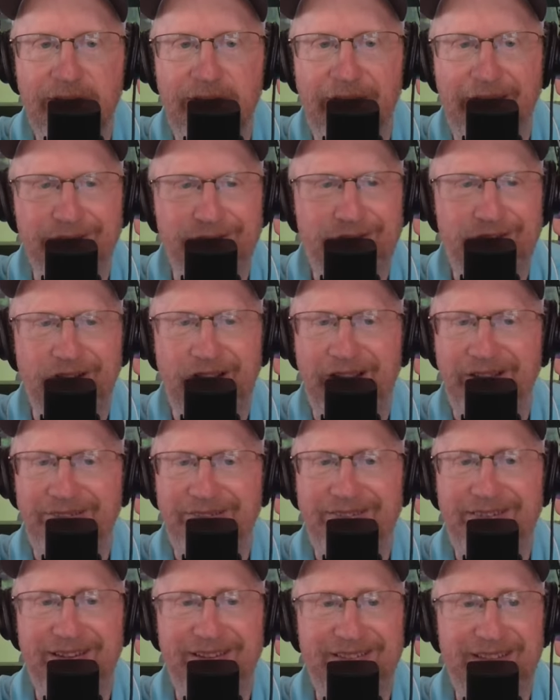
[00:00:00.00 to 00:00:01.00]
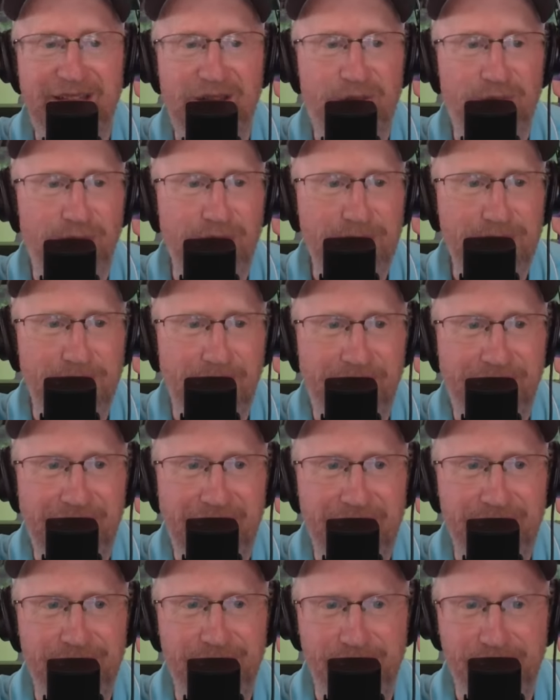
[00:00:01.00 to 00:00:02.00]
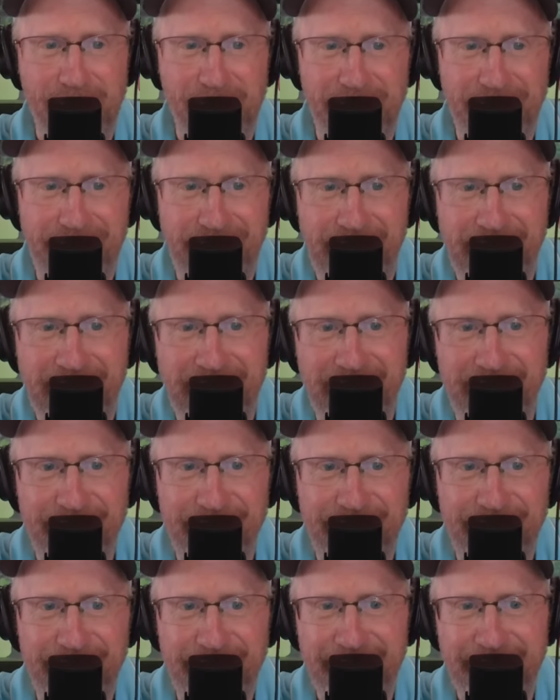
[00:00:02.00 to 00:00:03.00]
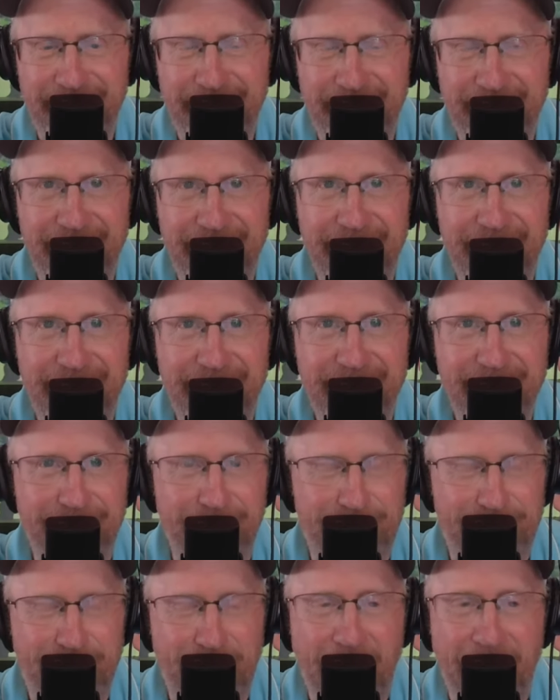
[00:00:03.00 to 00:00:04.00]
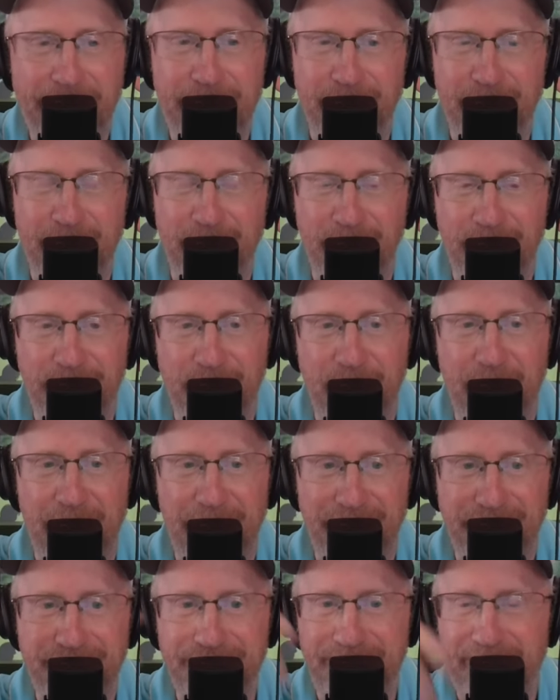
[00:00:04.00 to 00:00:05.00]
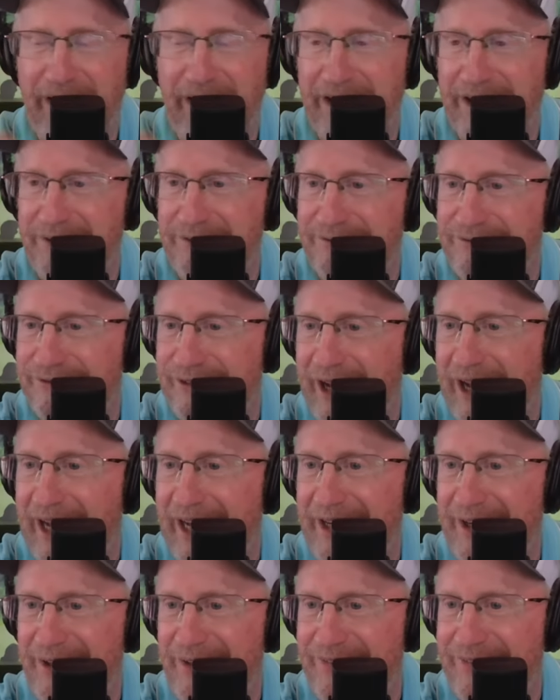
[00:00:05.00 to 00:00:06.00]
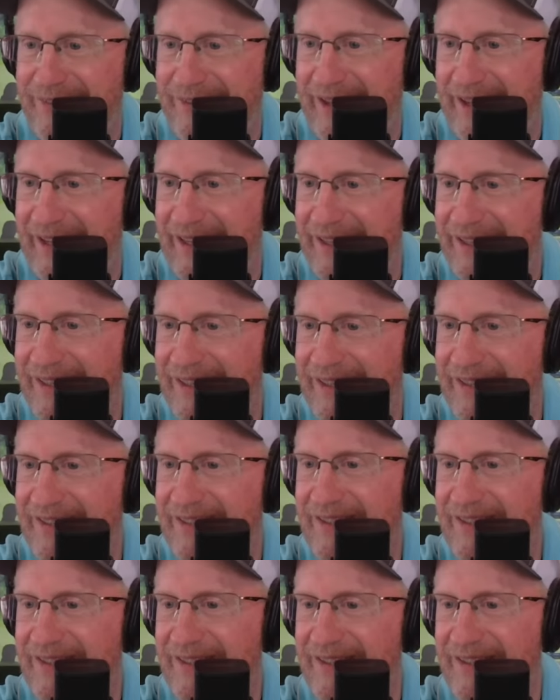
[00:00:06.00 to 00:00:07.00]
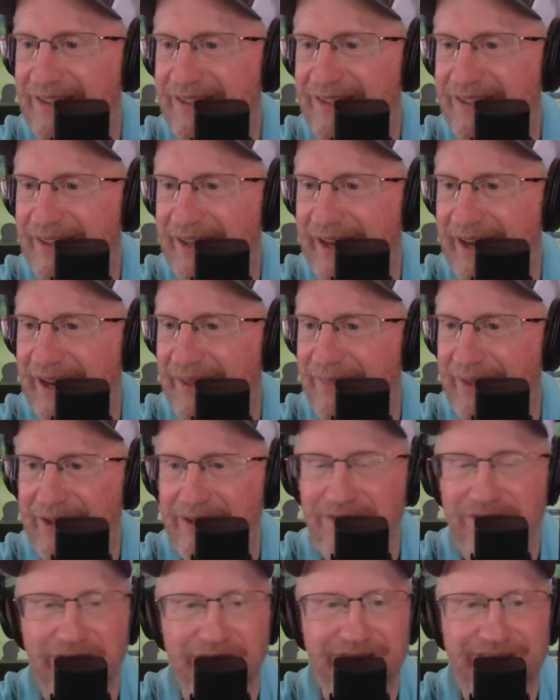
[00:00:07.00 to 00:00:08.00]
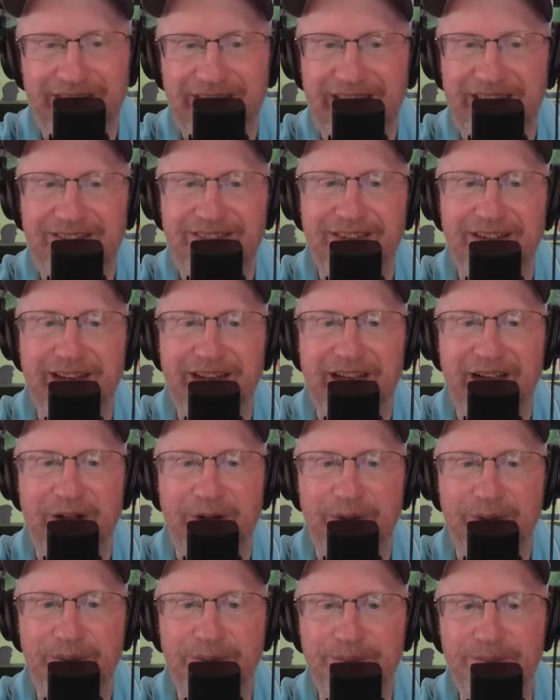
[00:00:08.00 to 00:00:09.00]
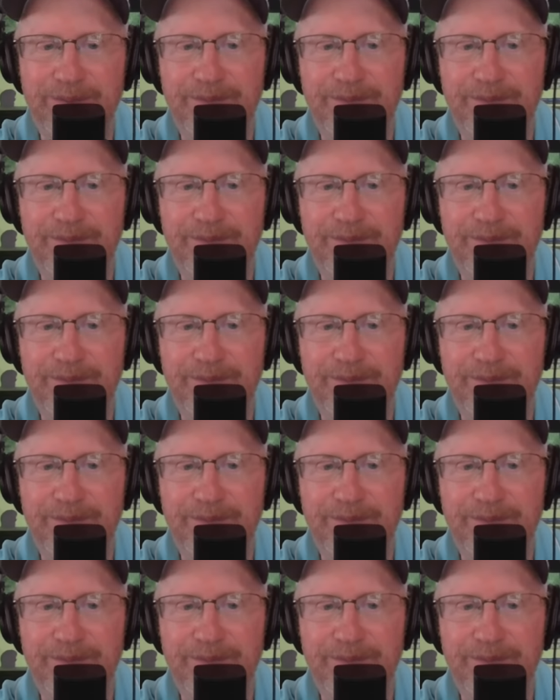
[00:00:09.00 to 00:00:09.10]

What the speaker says: And shot 63% from the field. The Buffaloes were on fucking fire today. And they just eked it out.